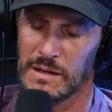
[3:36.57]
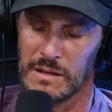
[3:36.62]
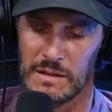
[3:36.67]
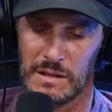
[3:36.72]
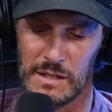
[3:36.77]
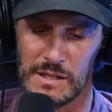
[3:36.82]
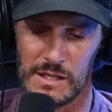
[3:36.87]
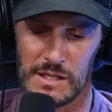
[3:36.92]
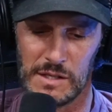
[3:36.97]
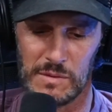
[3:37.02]

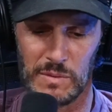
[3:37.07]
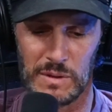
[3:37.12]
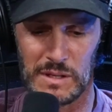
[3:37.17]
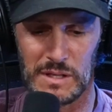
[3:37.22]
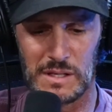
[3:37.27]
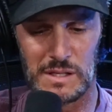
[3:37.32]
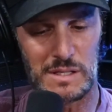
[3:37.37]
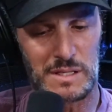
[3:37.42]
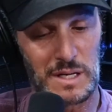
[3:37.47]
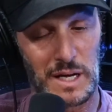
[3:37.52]
This is what
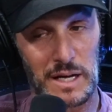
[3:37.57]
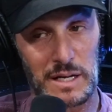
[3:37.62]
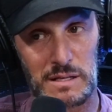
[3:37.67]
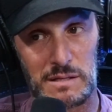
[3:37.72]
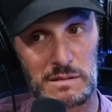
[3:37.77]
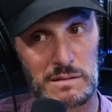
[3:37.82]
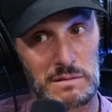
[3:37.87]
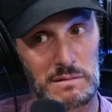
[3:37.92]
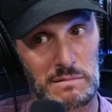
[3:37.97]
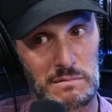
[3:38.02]
this
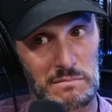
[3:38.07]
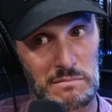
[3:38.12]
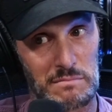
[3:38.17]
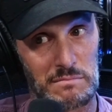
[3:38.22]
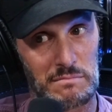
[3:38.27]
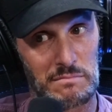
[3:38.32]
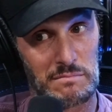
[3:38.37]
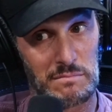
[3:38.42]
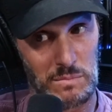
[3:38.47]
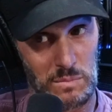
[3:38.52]
says.
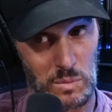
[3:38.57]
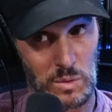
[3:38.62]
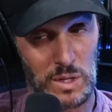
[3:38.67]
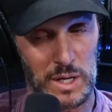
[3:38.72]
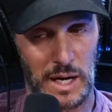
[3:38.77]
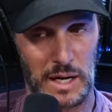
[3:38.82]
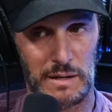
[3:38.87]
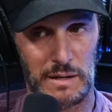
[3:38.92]
Okay?